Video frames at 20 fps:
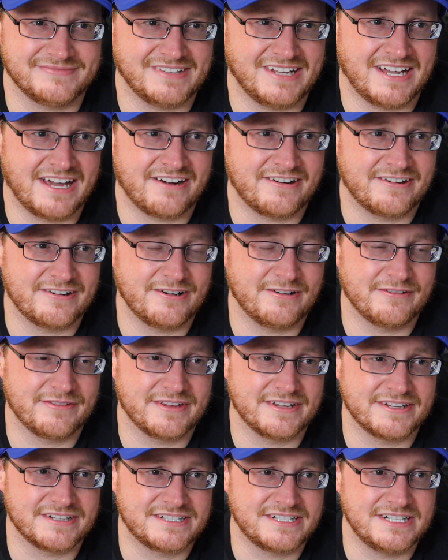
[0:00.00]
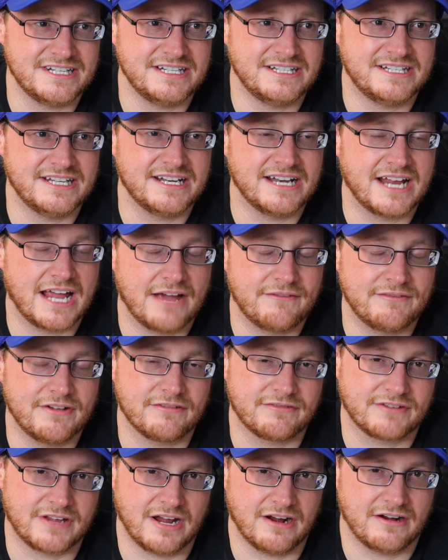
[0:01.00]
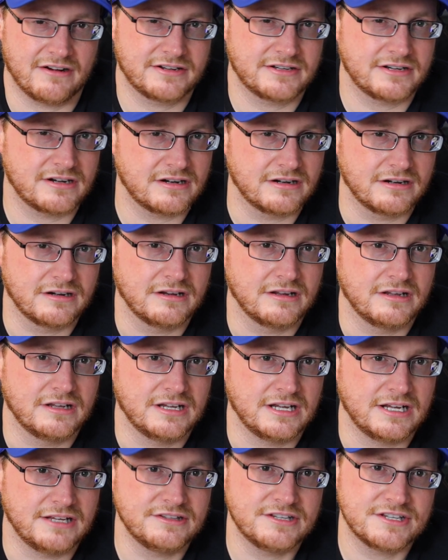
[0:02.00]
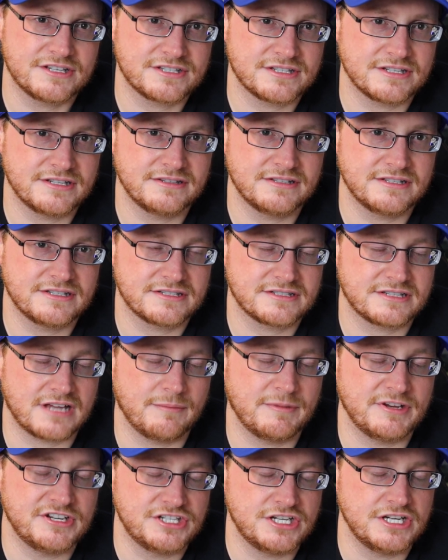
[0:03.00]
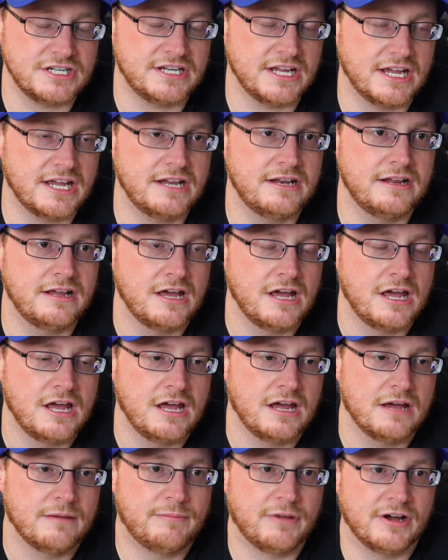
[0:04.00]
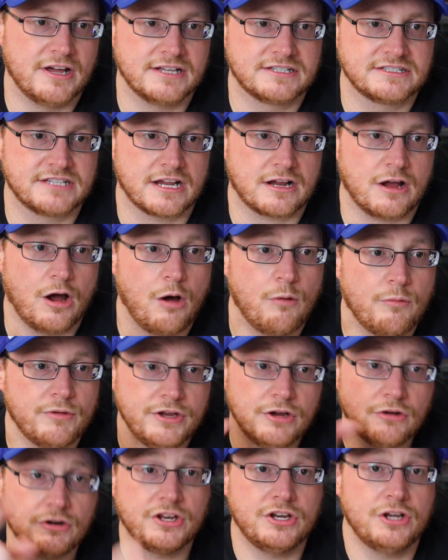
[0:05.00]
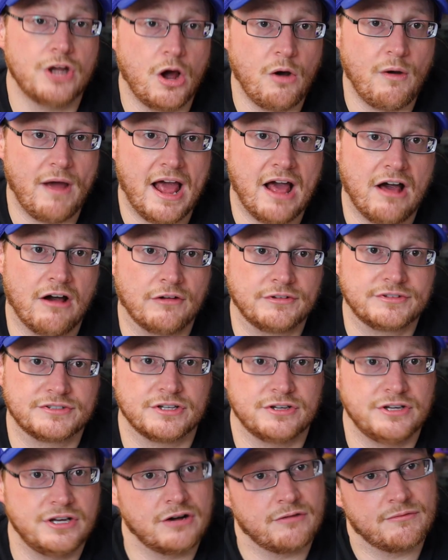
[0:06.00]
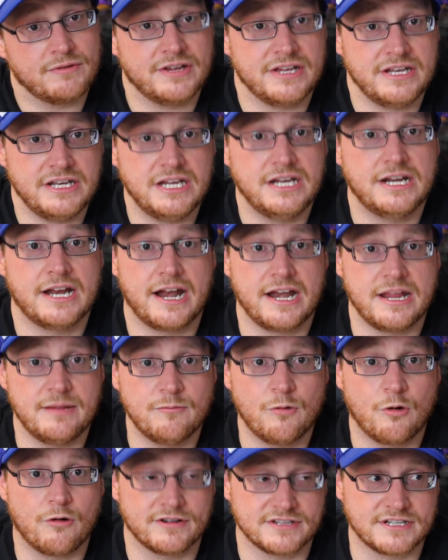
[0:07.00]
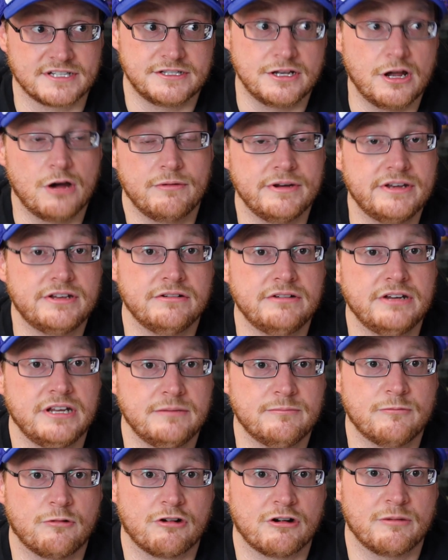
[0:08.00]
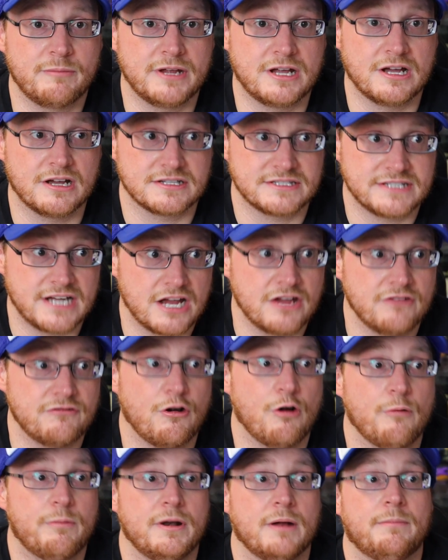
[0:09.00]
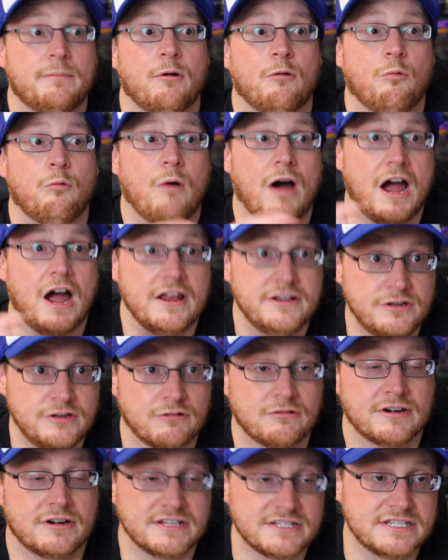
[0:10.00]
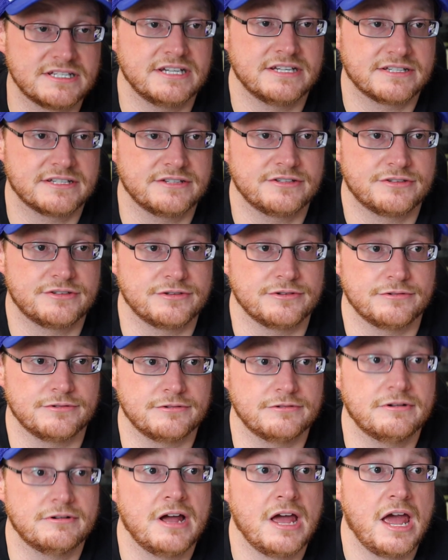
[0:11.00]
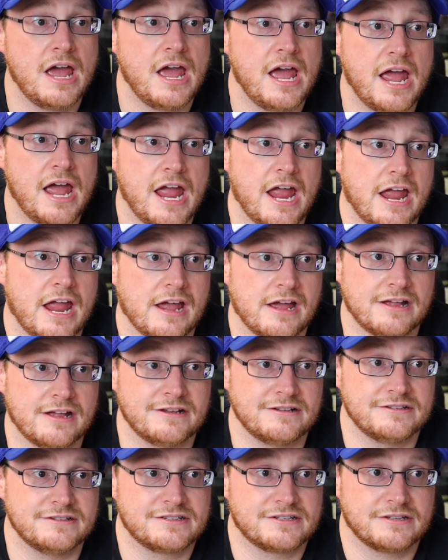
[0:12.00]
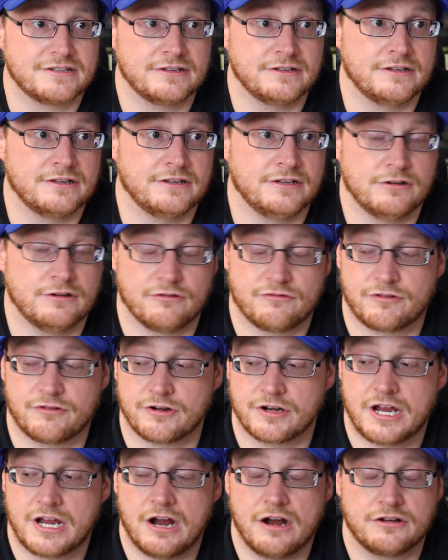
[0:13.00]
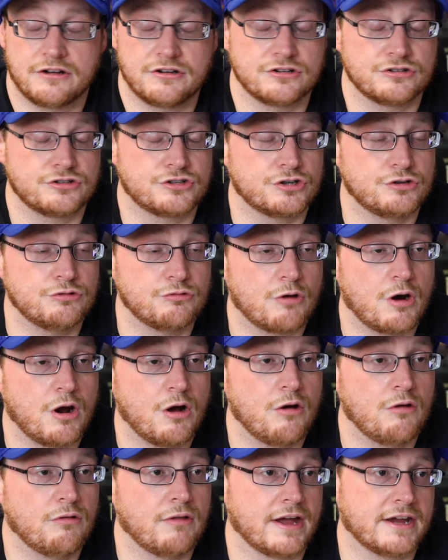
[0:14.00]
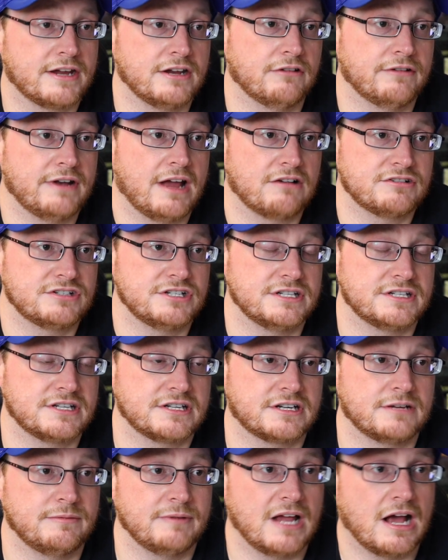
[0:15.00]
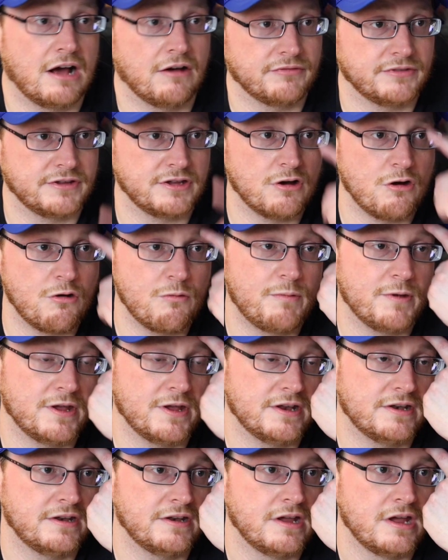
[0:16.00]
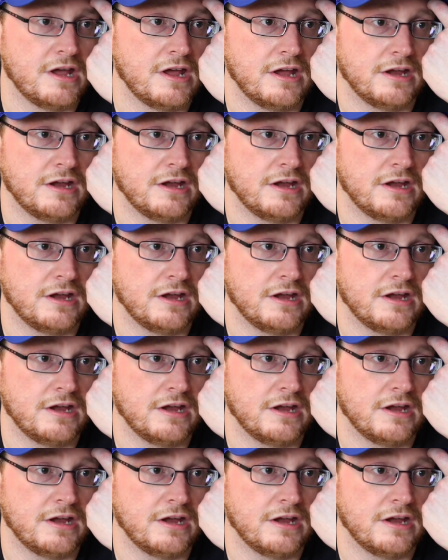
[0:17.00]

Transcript: I don't know, that she didn't have enough character in this. I mean, she did, but it's like, oh, we already know Elle, so you don't really need any more. It's like, no, we do need more, because now you've opened up a wide door in Season 2, and you know, for a character to grow, like, you know, now she can be out in the open.